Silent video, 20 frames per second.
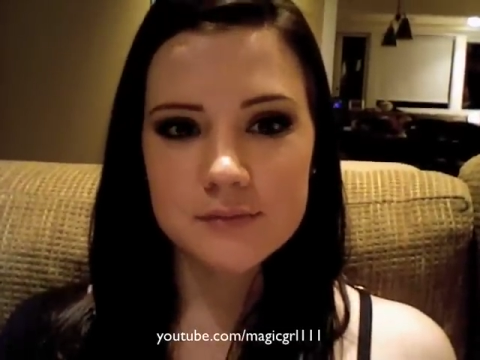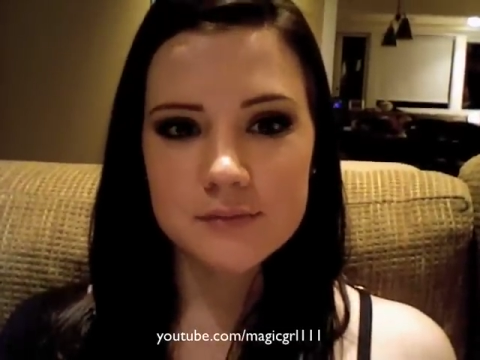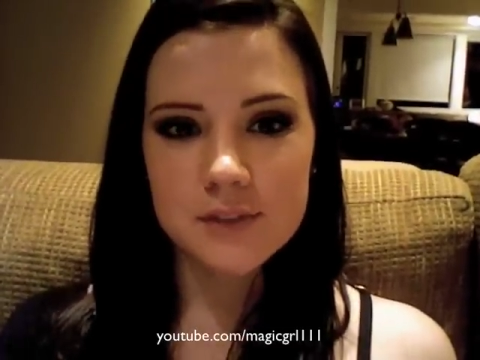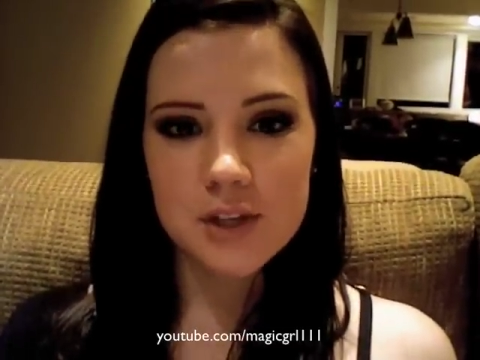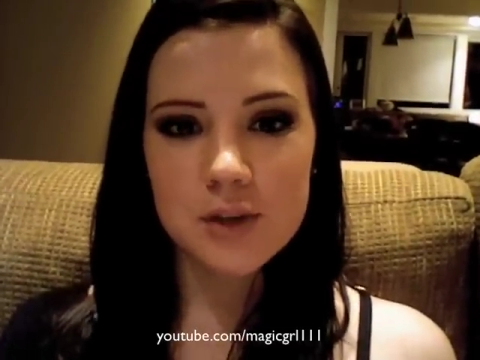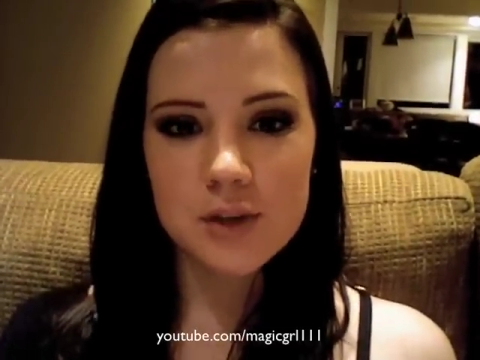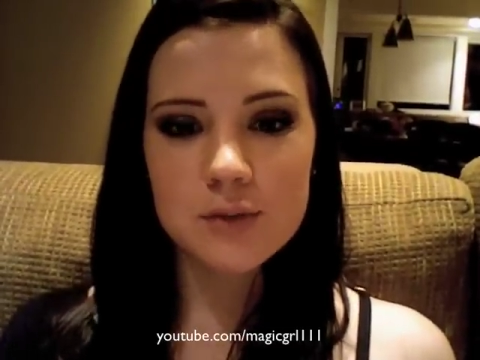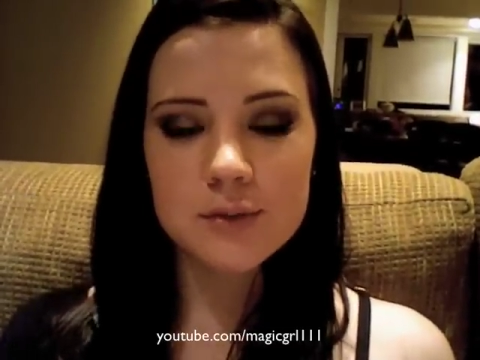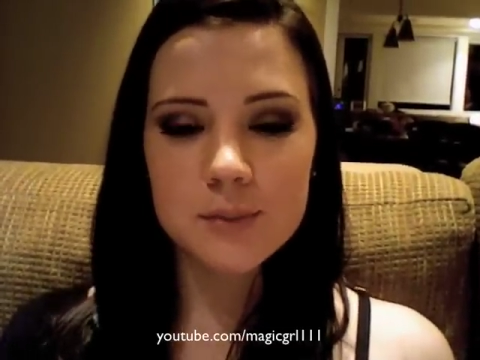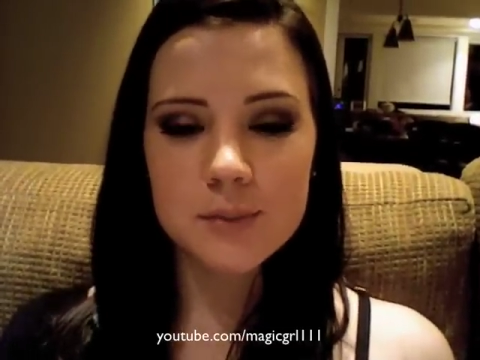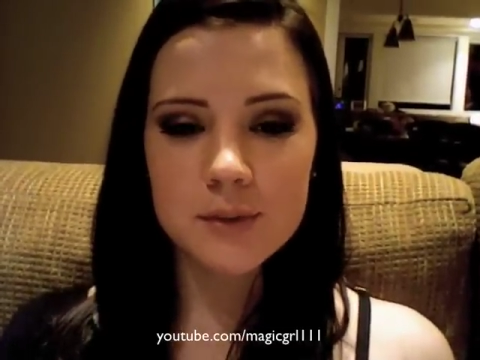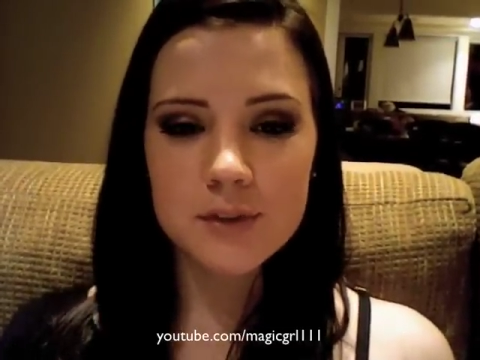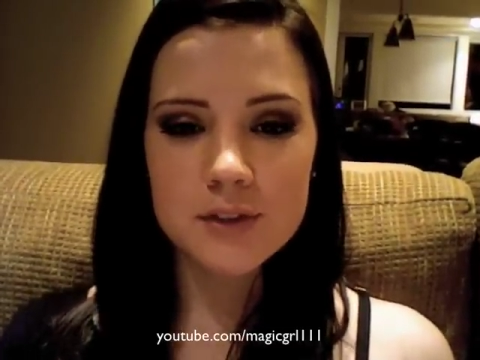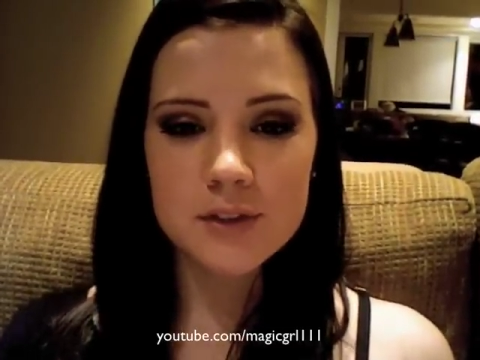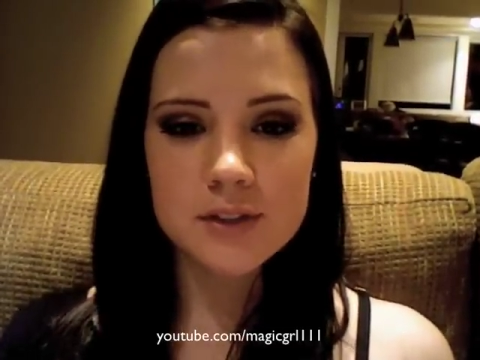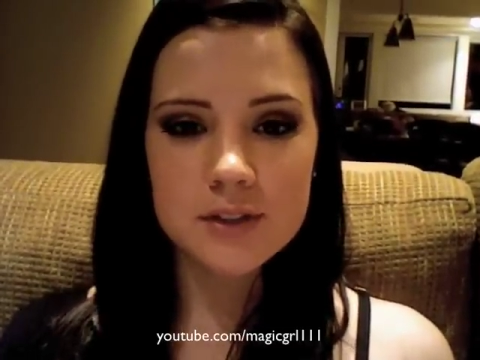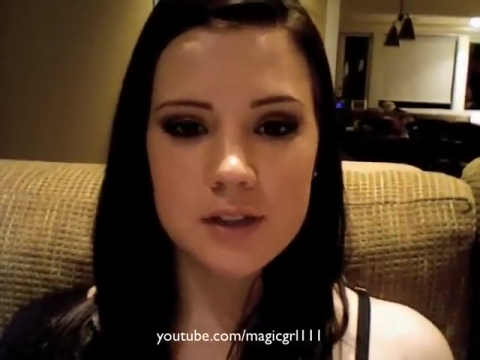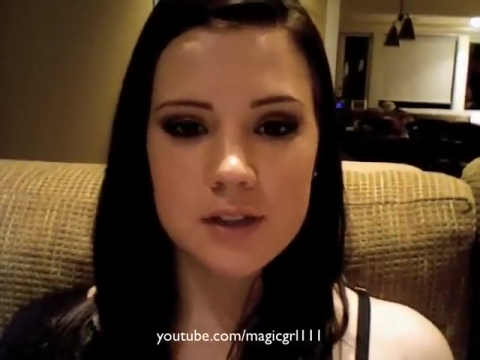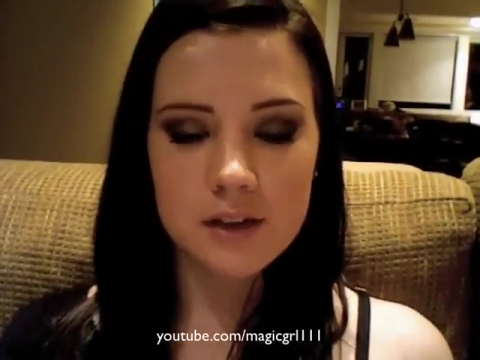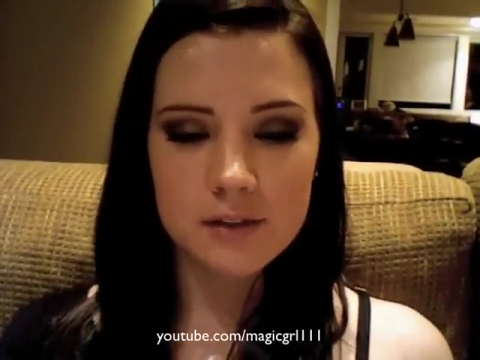use one of
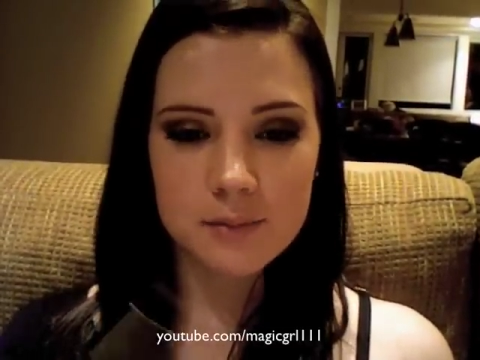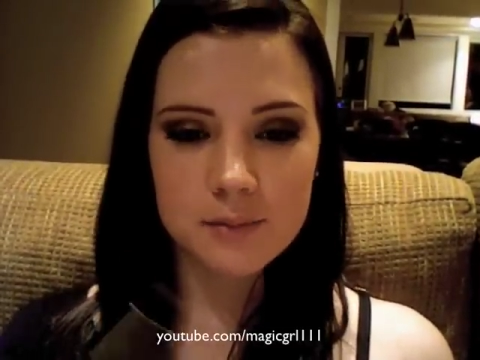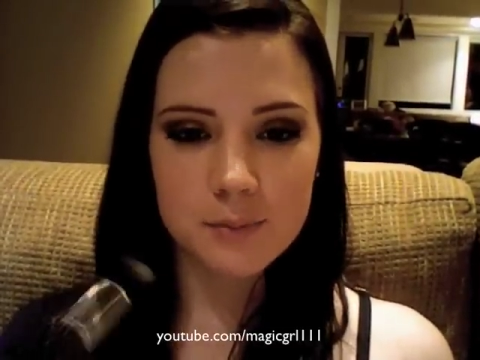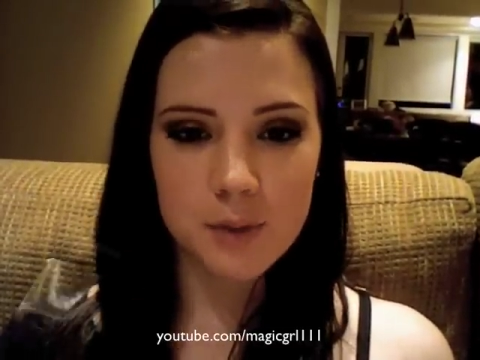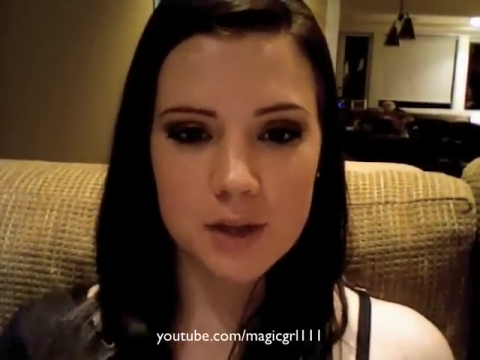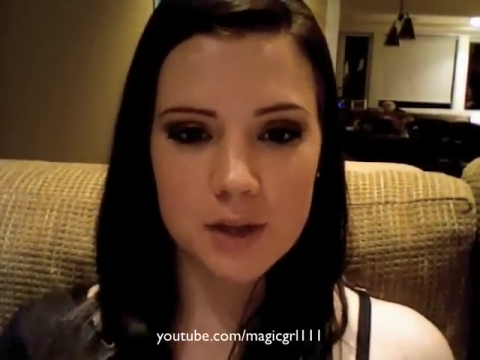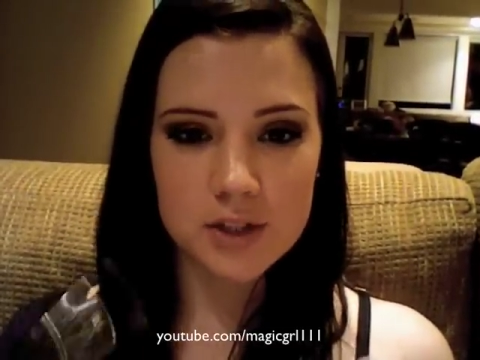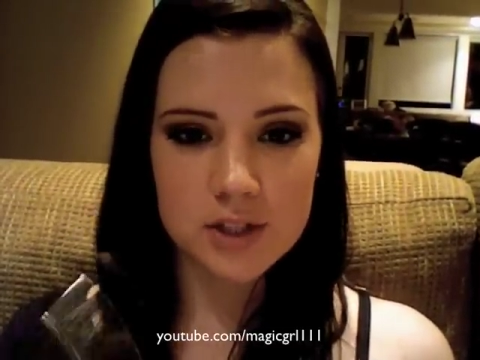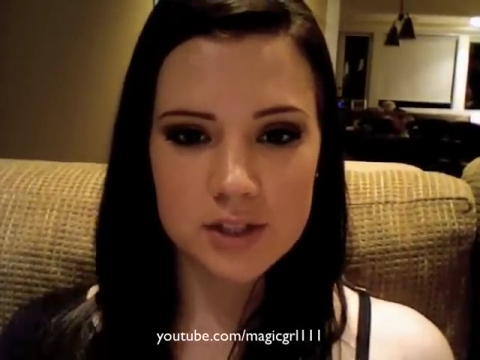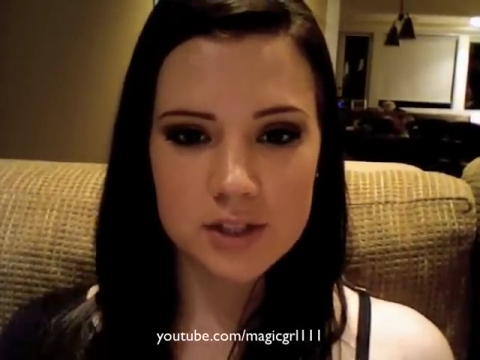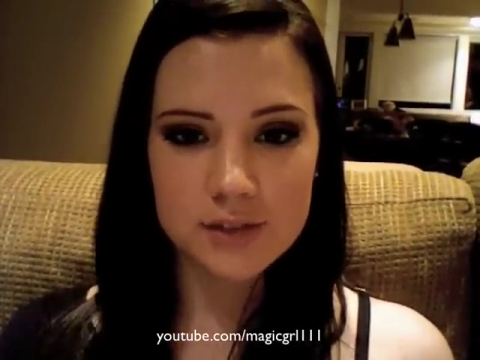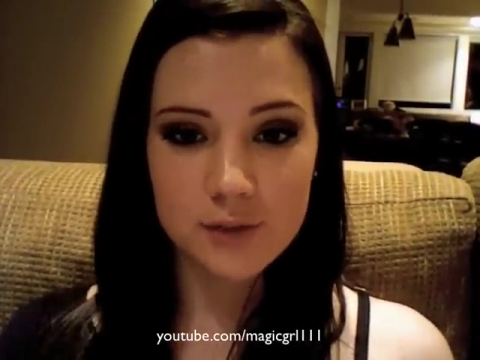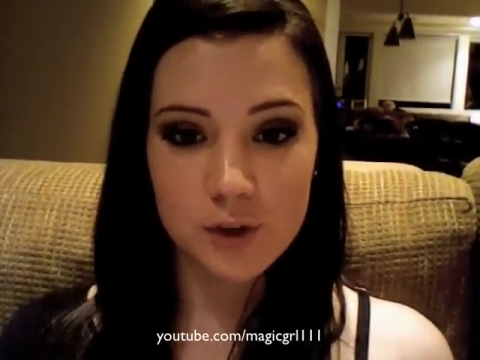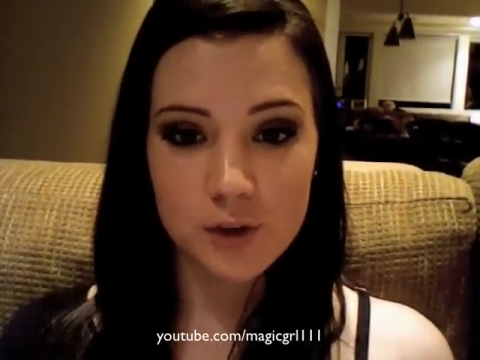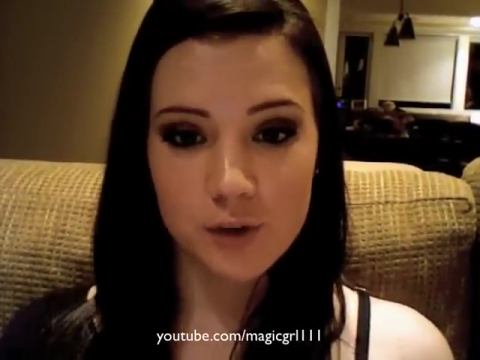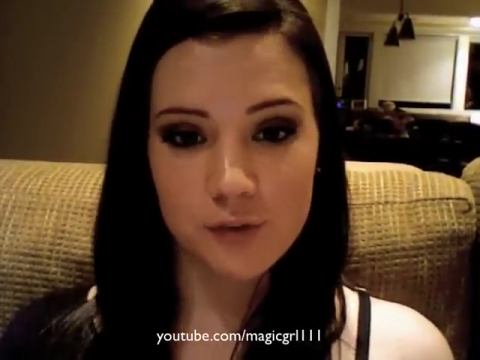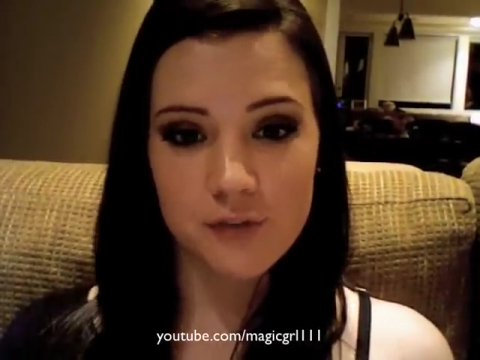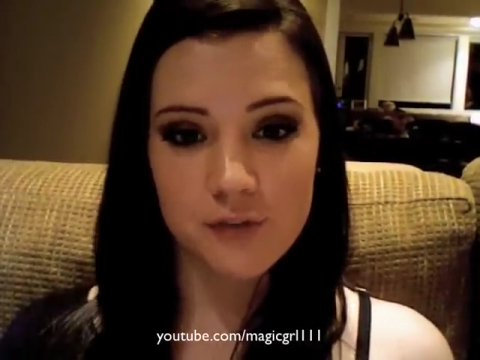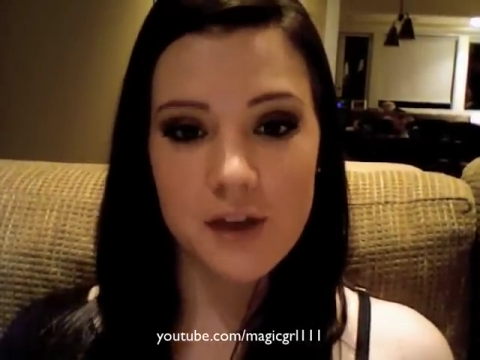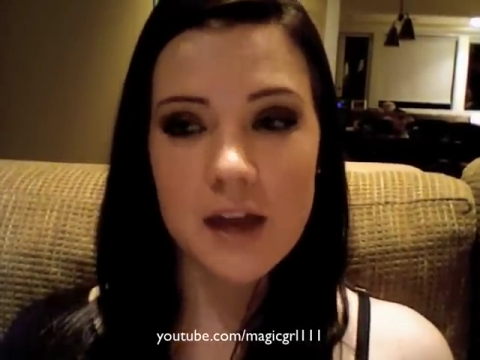those brushes for
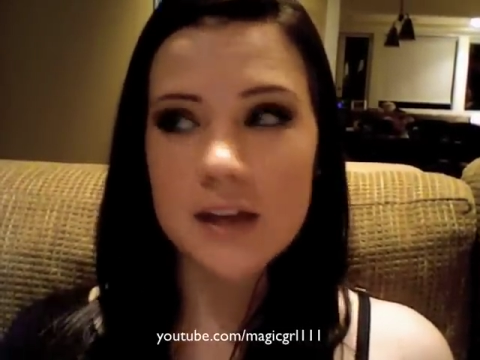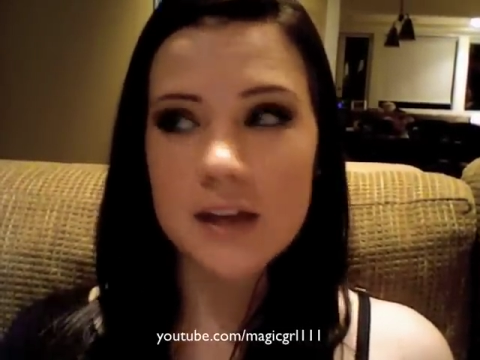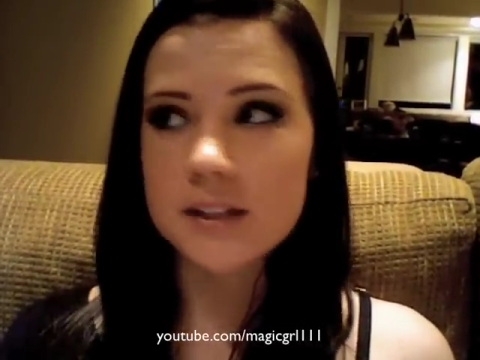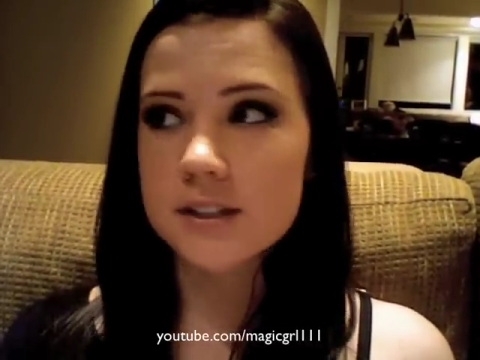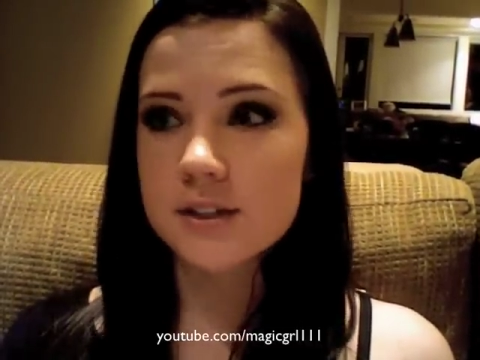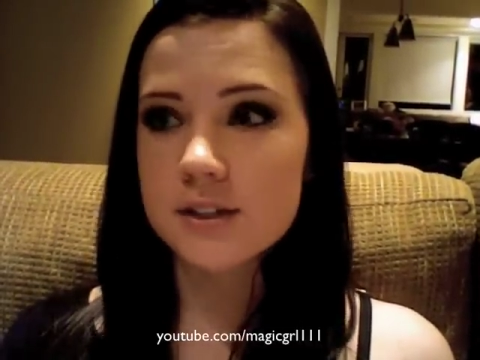your face.